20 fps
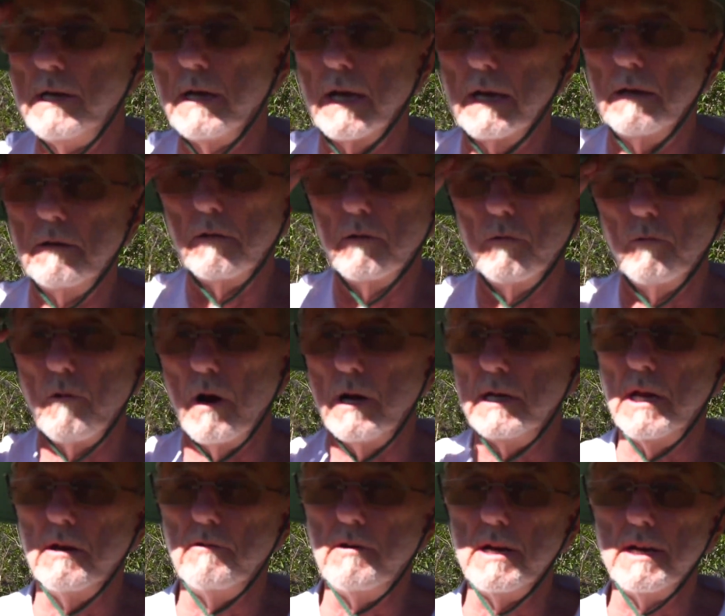
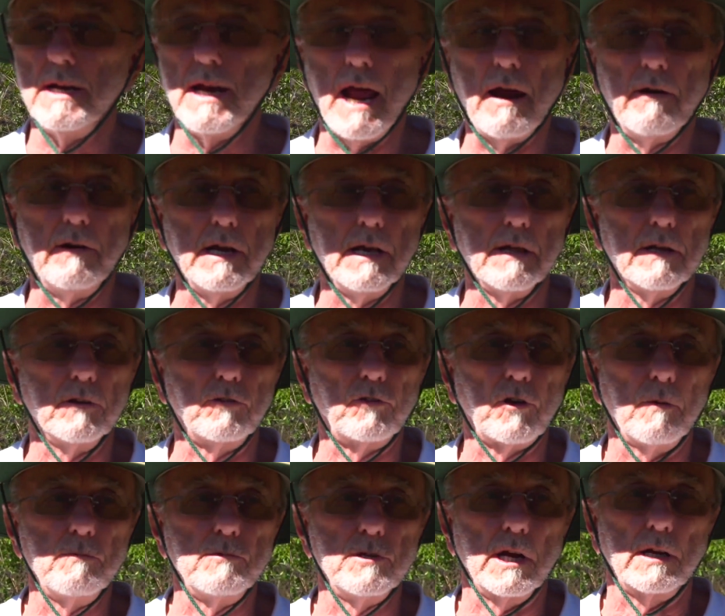you're in an area that's
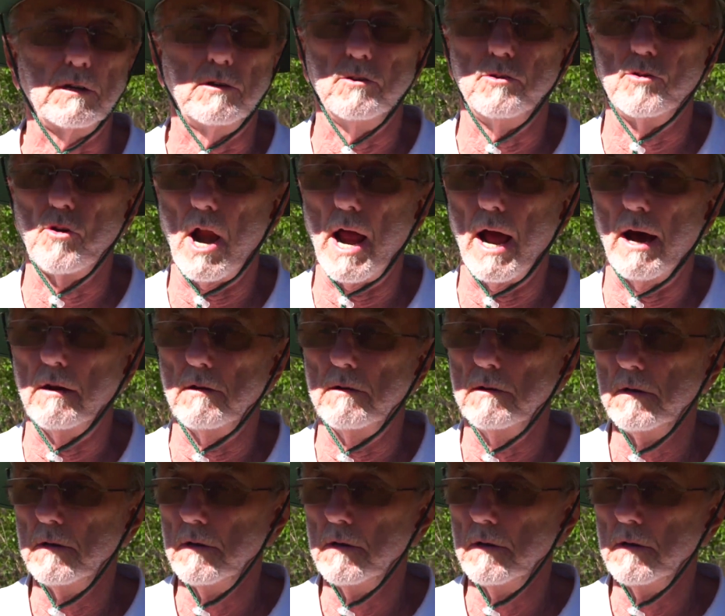subject to drought,